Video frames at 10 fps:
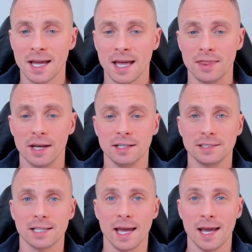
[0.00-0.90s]
that
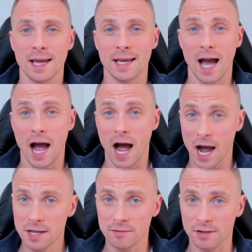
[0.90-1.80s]
is a
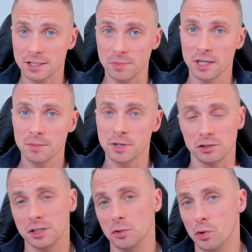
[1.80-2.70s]
high investment
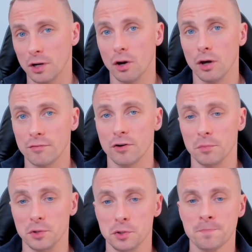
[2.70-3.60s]
because they want a lot from
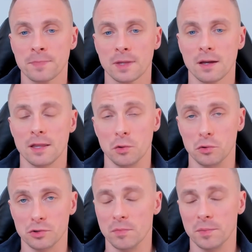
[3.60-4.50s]
you. They
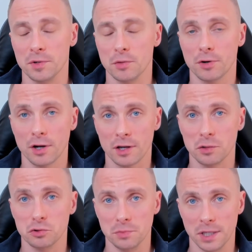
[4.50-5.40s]
want to implement your product, they
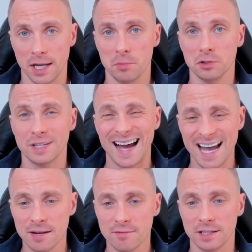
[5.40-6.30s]
want to be enabled. High
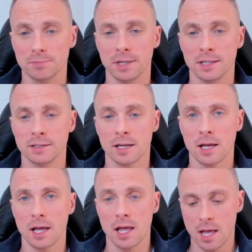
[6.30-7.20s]
investment,
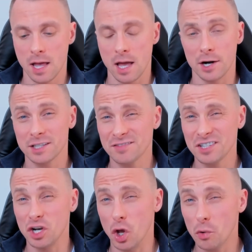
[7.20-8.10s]
relatively
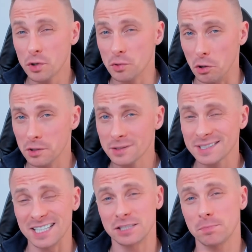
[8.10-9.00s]
low rewards,
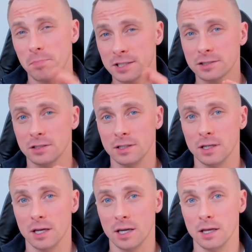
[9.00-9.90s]

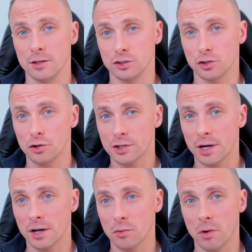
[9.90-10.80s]
especially in the short
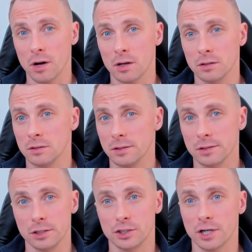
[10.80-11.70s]
run while
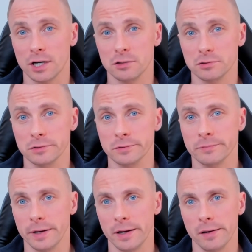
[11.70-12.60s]
they're trying to
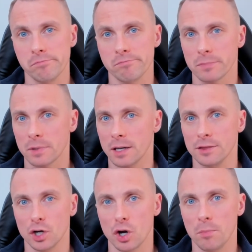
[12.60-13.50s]
get
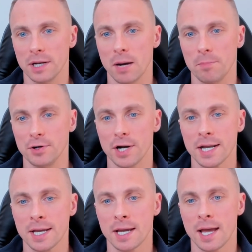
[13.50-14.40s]
the company up and running.